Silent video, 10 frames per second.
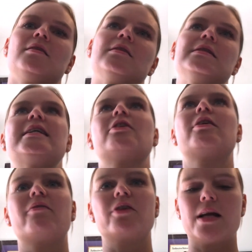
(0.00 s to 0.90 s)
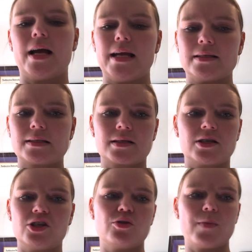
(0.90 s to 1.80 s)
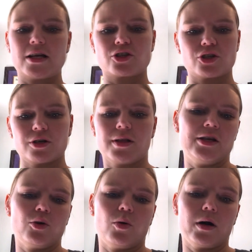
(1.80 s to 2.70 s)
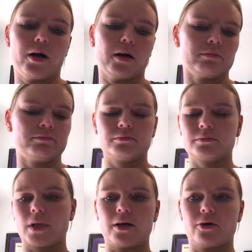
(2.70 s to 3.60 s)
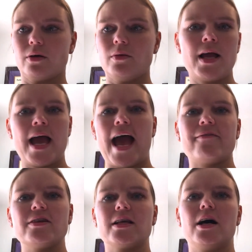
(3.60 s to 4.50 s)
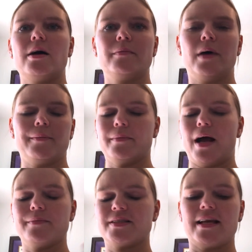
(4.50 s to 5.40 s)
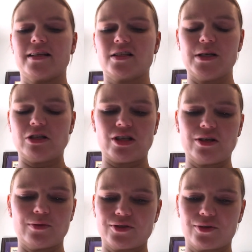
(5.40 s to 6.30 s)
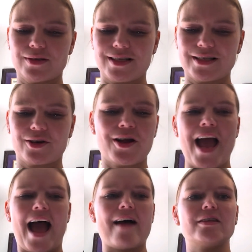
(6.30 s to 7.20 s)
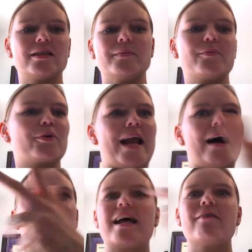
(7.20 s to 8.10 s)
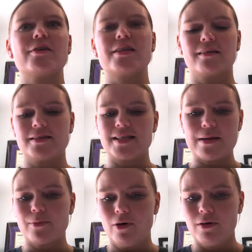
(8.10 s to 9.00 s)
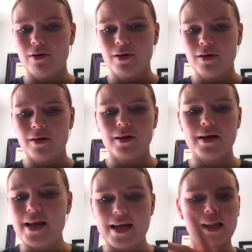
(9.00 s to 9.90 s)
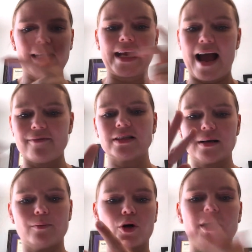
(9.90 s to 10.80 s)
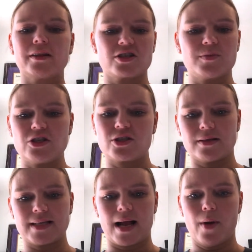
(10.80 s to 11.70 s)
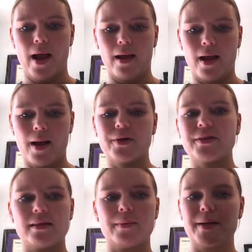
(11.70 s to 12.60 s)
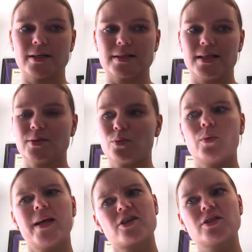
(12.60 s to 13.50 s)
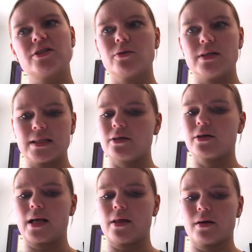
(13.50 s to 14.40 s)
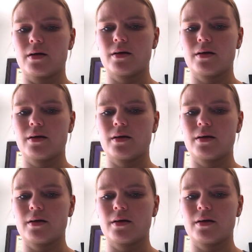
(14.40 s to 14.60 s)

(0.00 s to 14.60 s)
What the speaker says: dinner every night, can you make sure that you're, I don't know, having them, I'm saying a speech thing, you can totally say them, having them pronounce everything on the table and like having them work on their speech sounds that way. But then the parent says, well, we actually don't eat dinner together.